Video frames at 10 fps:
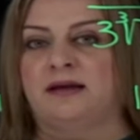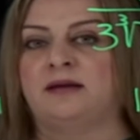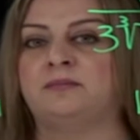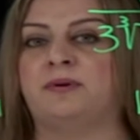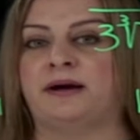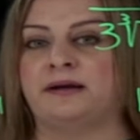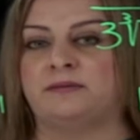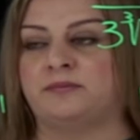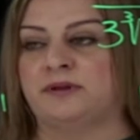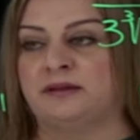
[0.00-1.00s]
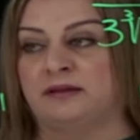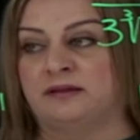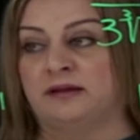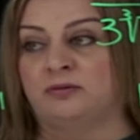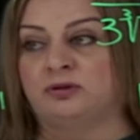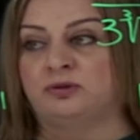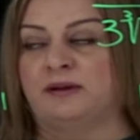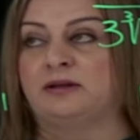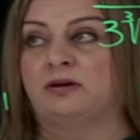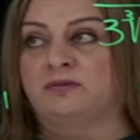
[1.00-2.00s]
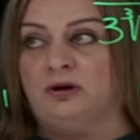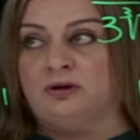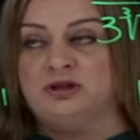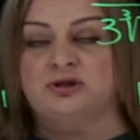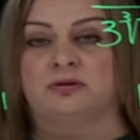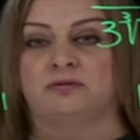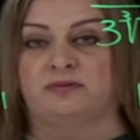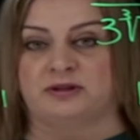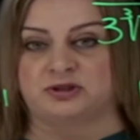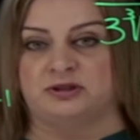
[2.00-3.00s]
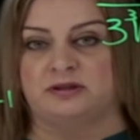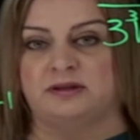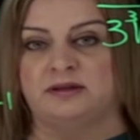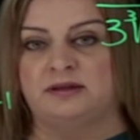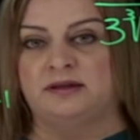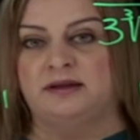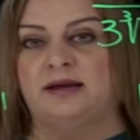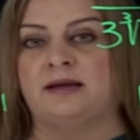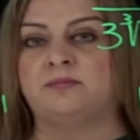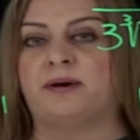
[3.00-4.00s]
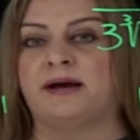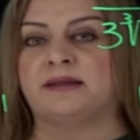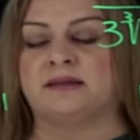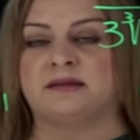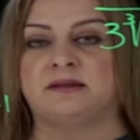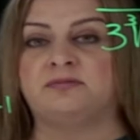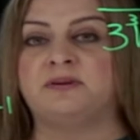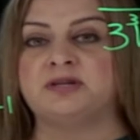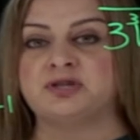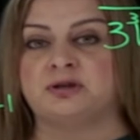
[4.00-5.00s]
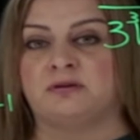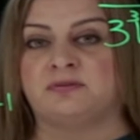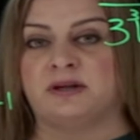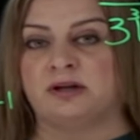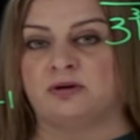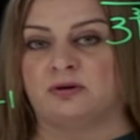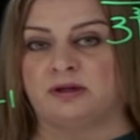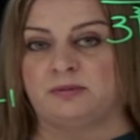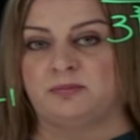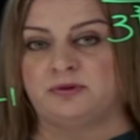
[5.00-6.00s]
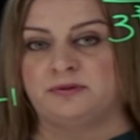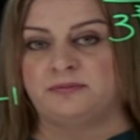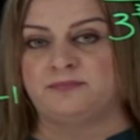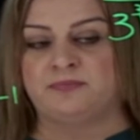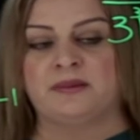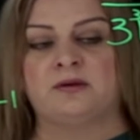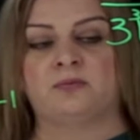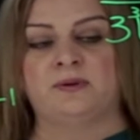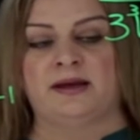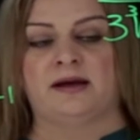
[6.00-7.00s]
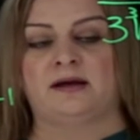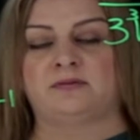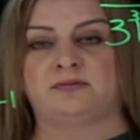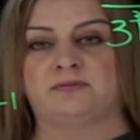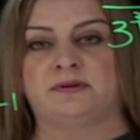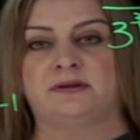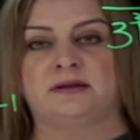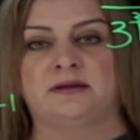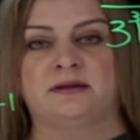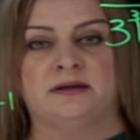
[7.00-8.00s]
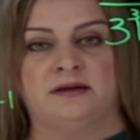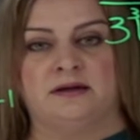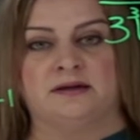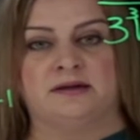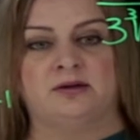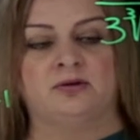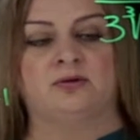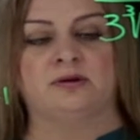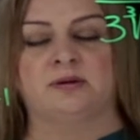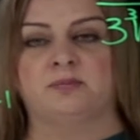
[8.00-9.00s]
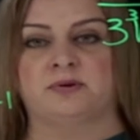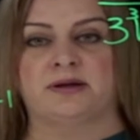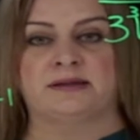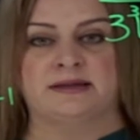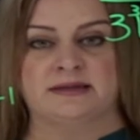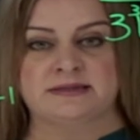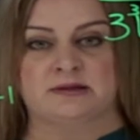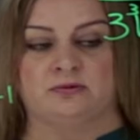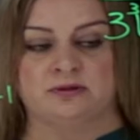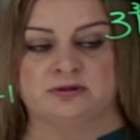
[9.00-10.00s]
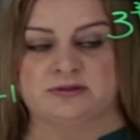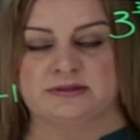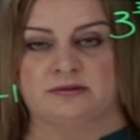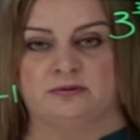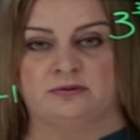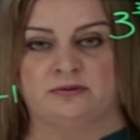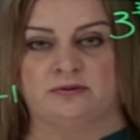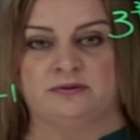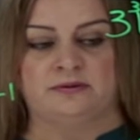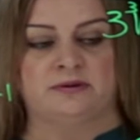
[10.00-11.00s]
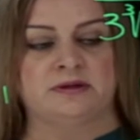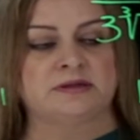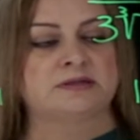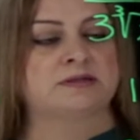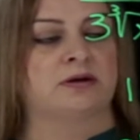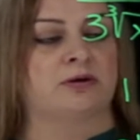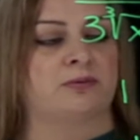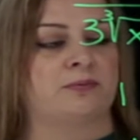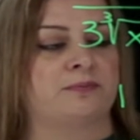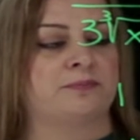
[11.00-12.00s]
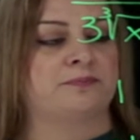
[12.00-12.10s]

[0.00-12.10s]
and in our domain of the original function. And by the definition of critical number, we have a critical number at x equals to 0. So